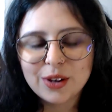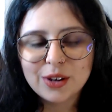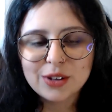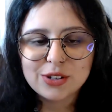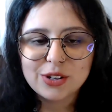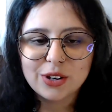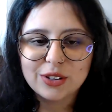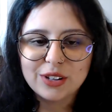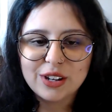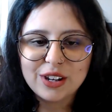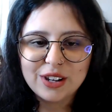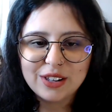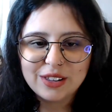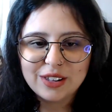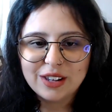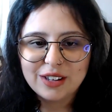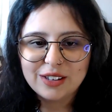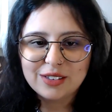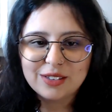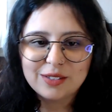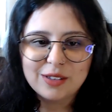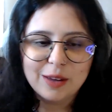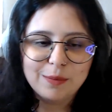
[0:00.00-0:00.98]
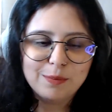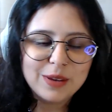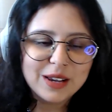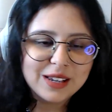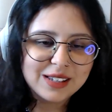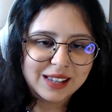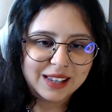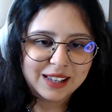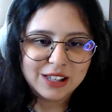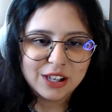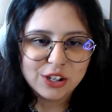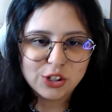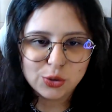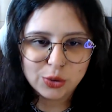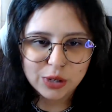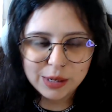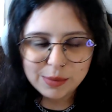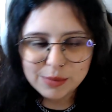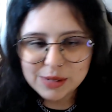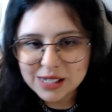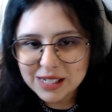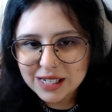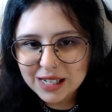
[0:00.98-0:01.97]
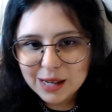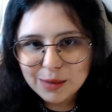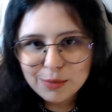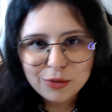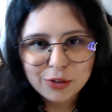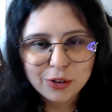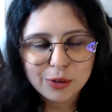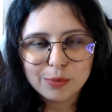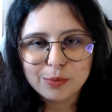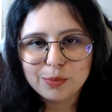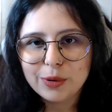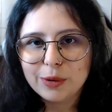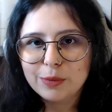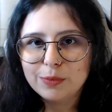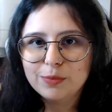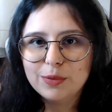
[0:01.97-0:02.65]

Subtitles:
So they picked like the dream team from